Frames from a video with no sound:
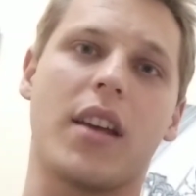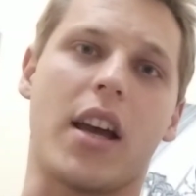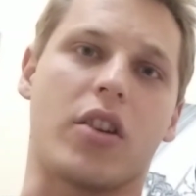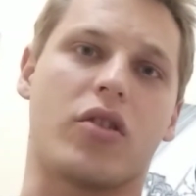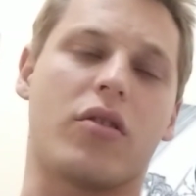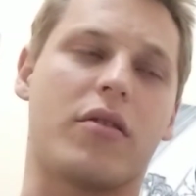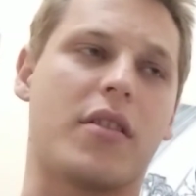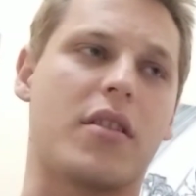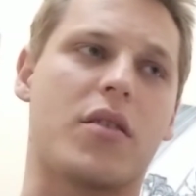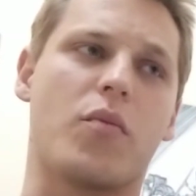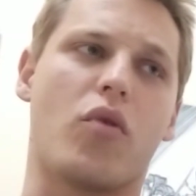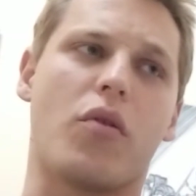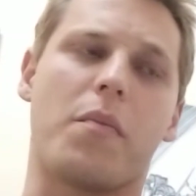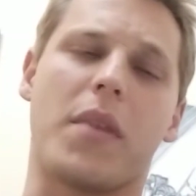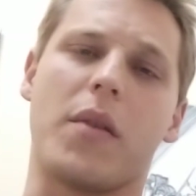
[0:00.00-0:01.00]
Yeah, sure, there's
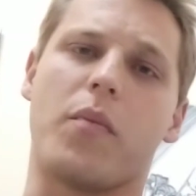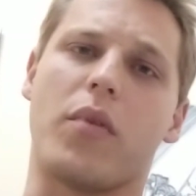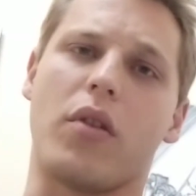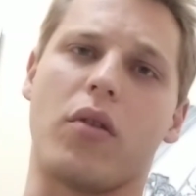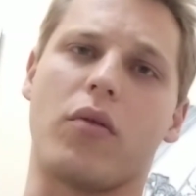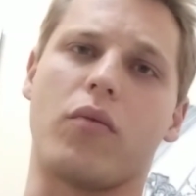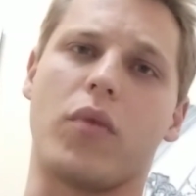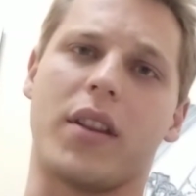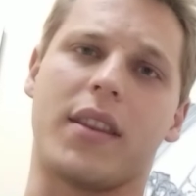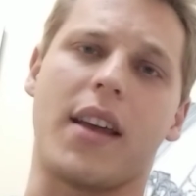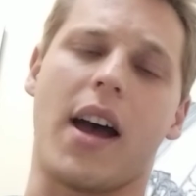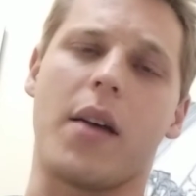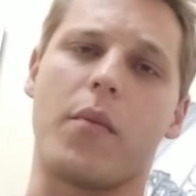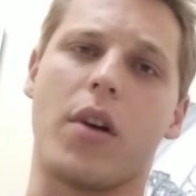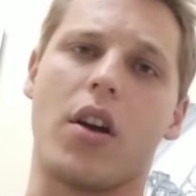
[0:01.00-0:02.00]
more people with
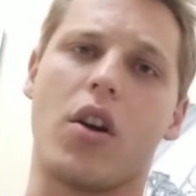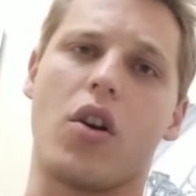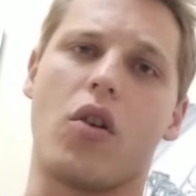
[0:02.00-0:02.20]
time